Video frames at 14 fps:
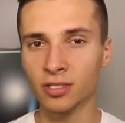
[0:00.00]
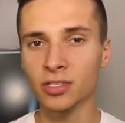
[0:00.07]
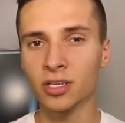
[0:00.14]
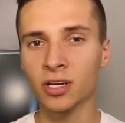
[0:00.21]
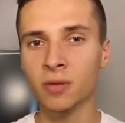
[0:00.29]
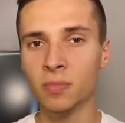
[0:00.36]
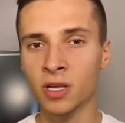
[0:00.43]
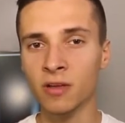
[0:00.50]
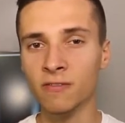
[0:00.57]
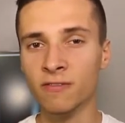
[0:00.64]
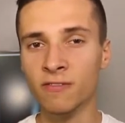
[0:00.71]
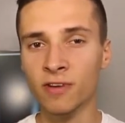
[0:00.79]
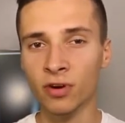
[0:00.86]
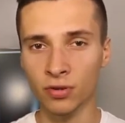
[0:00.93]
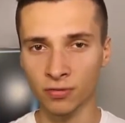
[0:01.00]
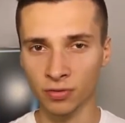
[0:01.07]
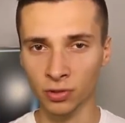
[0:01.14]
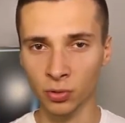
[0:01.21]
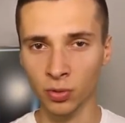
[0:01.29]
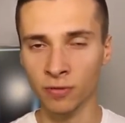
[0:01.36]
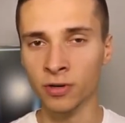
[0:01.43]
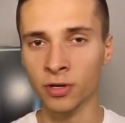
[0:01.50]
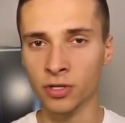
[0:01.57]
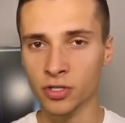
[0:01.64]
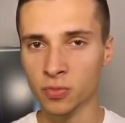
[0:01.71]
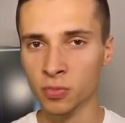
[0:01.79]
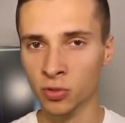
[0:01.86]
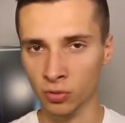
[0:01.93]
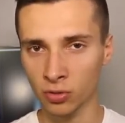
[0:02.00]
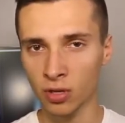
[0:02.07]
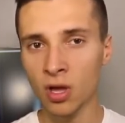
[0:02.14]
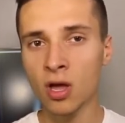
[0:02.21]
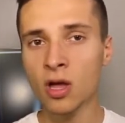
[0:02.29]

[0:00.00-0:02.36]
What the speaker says: It's going to be very fluid, very smooth.